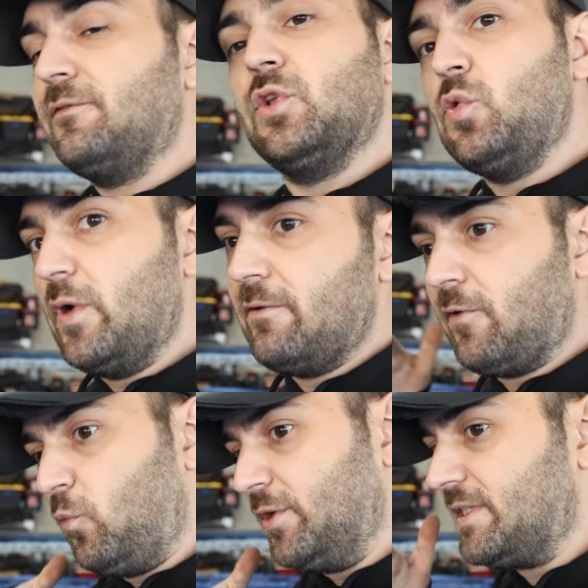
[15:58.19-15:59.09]
fluid
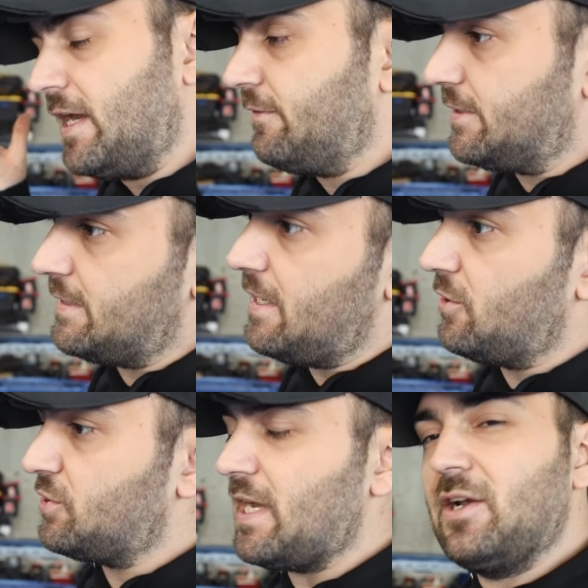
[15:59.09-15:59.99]
from one side of it to the
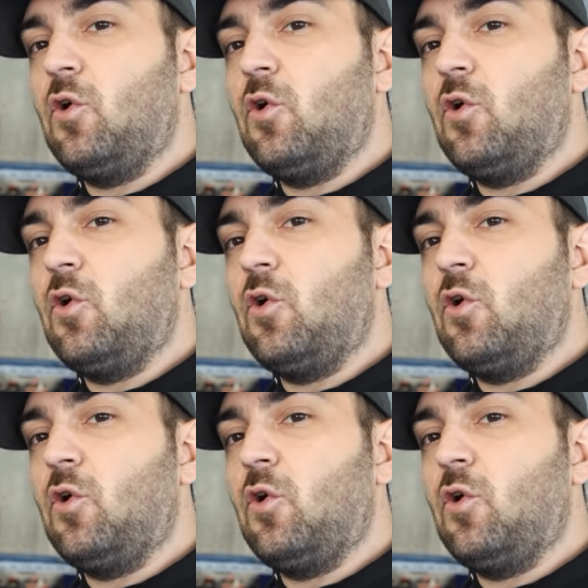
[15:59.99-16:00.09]
other side,